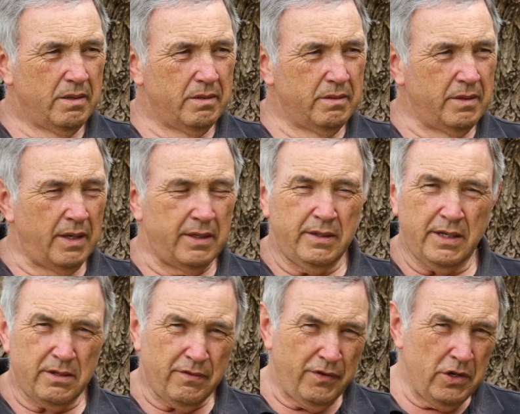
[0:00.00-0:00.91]

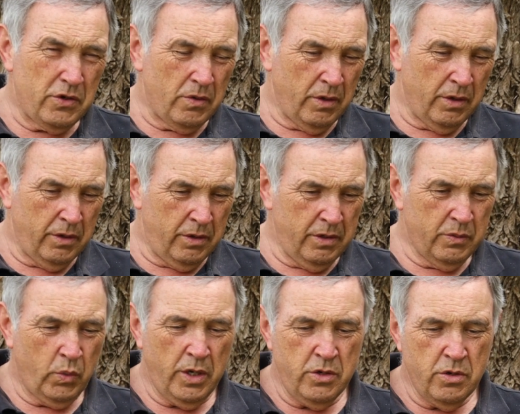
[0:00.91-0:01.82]
that's a feature on these
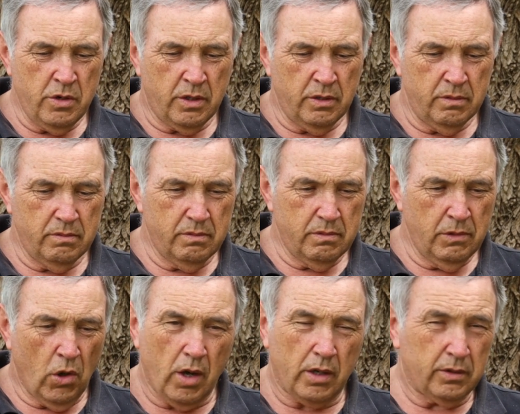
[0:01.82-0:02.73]
where you can
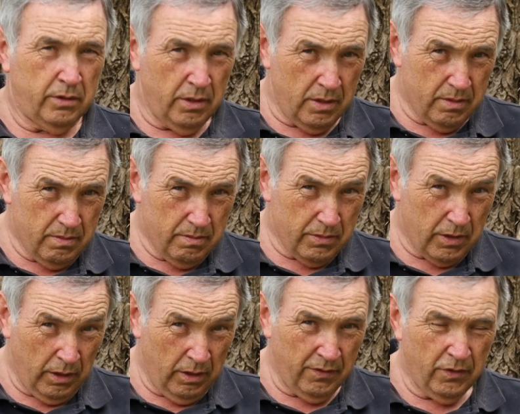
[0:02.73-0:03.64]
lock the
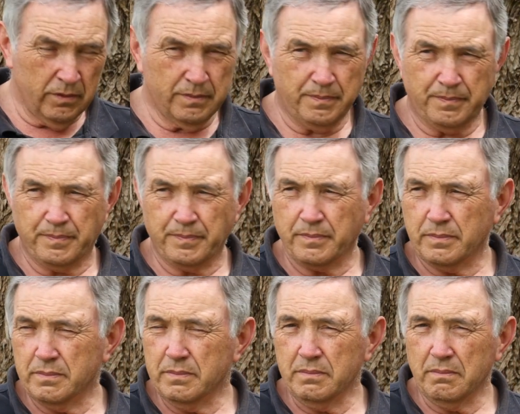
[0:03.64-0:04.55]
level.
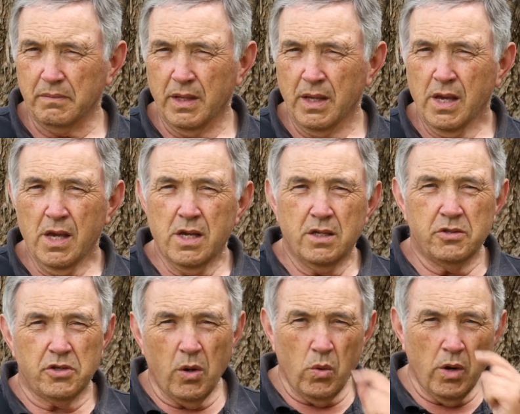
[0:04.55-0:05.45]

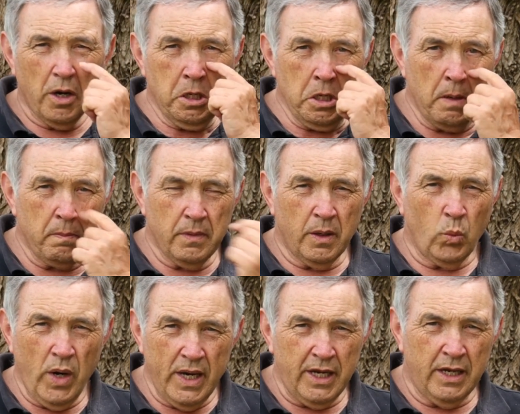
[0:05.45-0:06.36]
So I
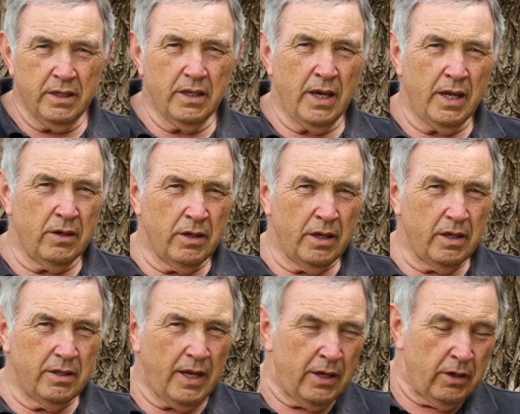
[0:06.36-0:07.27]
went in and
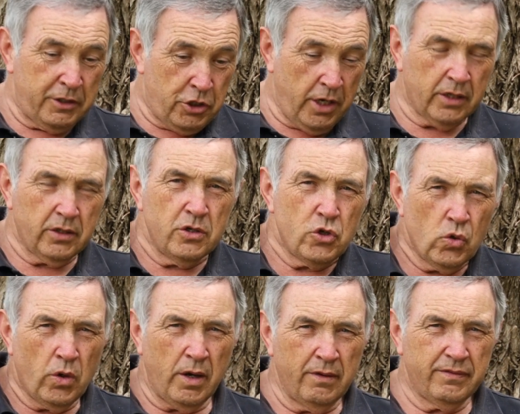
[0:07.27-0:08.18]
I checked, and
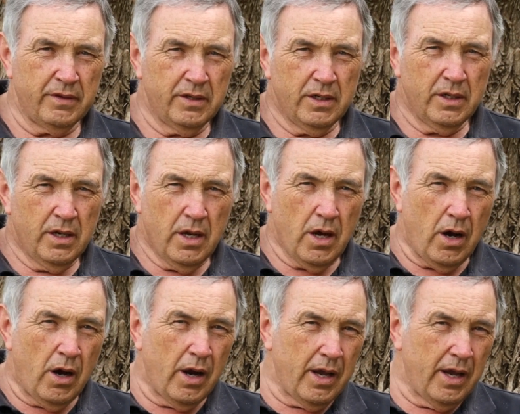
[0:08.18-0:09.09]
sure enough,
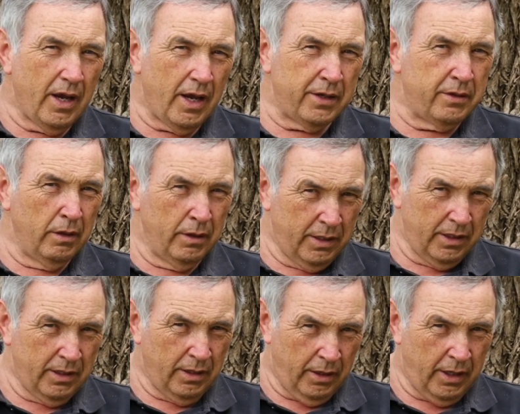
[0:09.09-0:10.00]
I had
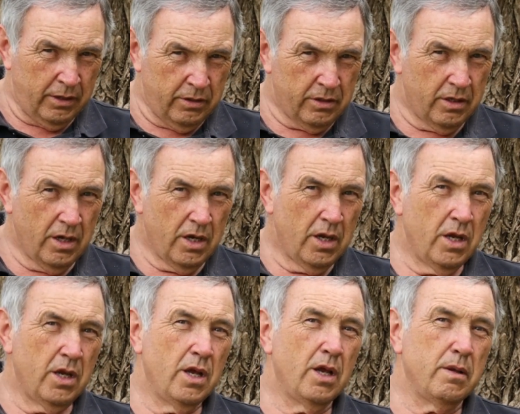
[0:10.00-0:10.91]
linear lens
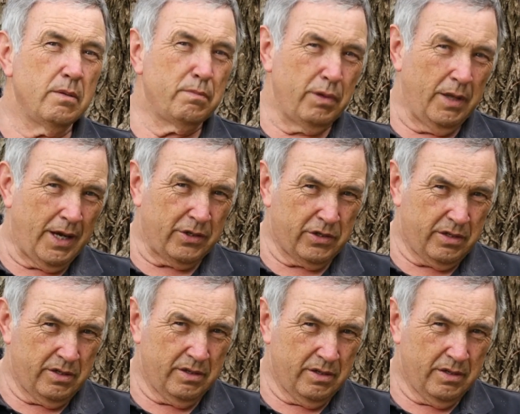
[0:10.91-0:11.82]

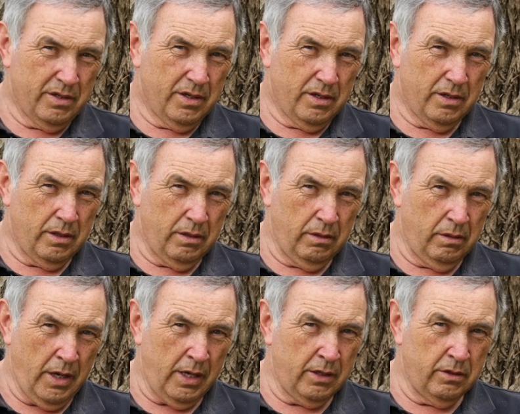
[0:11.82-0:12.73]
plus
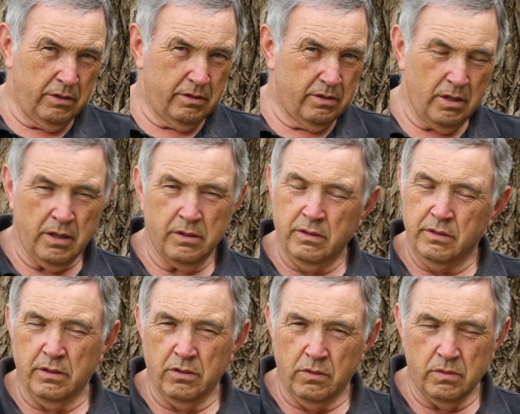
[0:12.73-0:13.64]
lens,
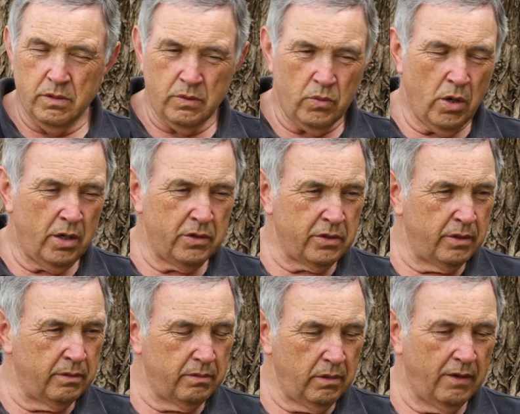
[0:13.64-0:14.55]
the
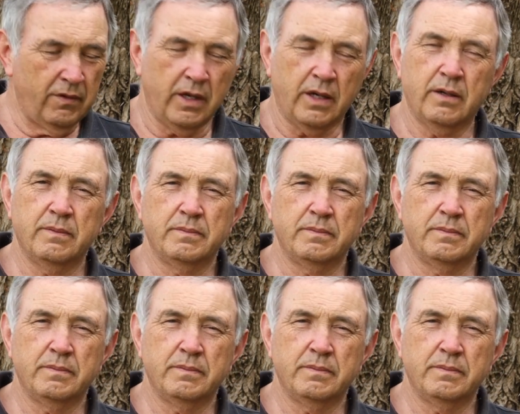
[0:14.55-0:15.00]
horizon leveling.